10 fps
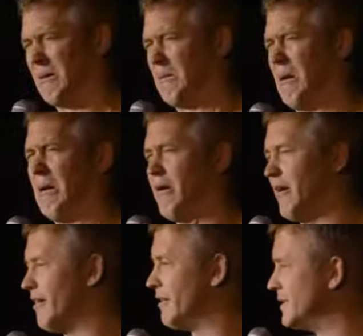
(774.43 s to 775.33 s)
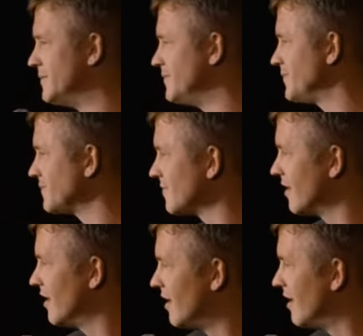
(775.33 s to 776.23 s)
like,
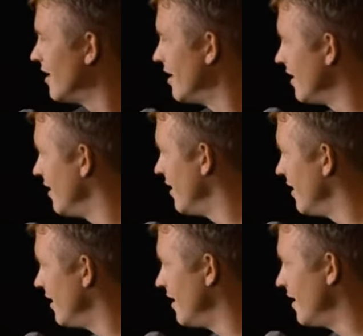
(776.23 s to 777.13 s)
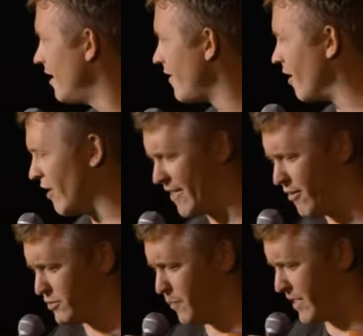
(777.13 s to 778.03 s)
ah. they all had
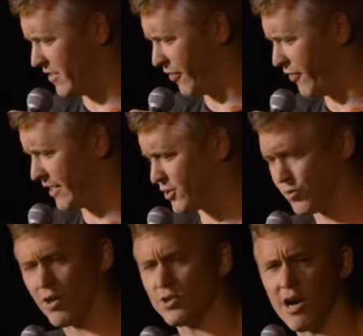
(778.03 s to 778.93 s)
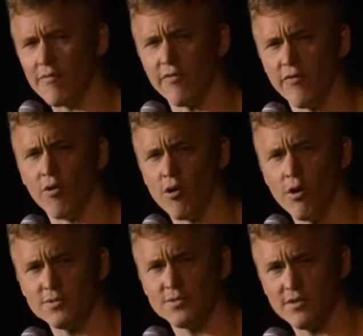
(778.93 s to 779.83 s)
those big, thick truck driver
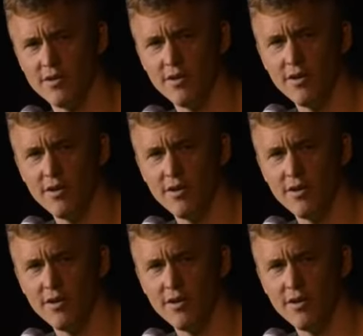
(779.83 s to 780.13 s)
forearms